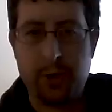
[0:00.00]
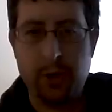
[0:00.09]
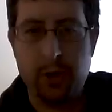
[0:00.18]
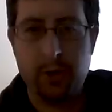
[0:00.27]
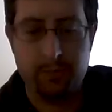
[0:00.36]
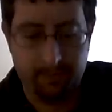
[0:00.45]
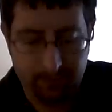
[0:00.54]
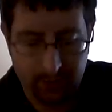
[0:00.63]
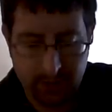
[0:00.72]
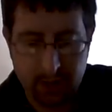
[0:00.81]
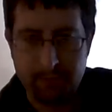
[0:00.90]
10.
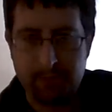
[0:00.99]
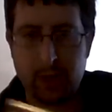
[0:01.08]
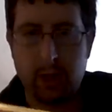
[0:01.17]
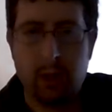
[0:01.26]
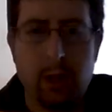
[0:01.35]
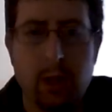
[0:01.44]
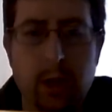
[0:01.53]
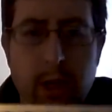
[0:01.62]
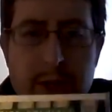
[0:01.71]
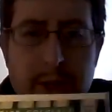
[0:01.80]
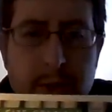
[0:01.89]
So,
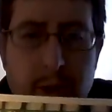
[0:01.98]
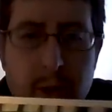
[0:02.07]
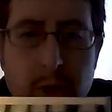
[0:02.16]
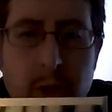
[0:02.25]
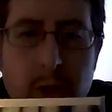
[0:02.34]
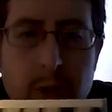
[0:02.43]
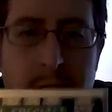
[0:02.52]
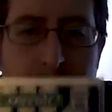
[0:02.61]
here's Incredible Hulk